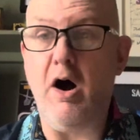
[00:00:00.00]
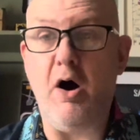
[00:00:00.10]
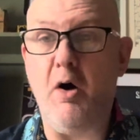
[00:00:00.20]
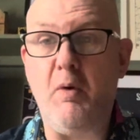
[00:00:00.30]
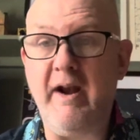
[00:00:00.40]

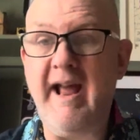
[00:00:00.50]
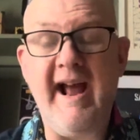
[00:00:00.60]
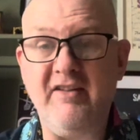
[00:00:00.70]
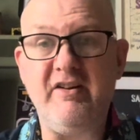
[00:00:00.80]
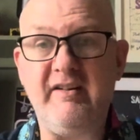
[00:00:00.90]
I won't
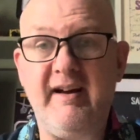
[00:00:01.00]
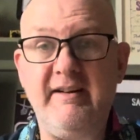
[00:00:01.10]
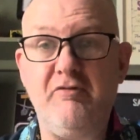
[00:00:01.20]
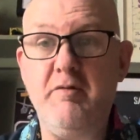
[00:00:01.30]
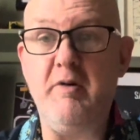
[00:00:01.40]
hesitate
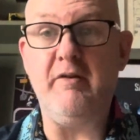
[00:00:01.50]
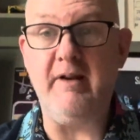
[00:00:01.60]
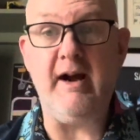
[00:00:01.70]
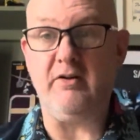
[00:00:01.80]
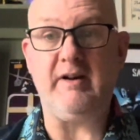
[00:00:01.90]
in removing
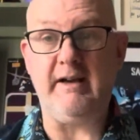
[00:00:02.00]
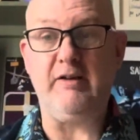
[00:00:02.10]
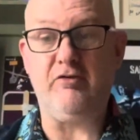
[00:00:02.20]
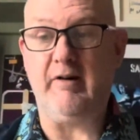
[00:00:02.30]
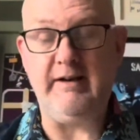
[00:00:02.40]
it, I'll take it
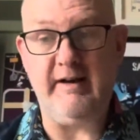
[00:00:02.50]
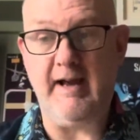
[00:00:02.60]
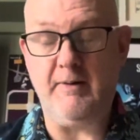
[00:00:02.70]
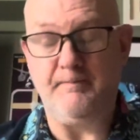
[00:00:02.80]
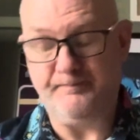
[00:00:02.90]
straight down.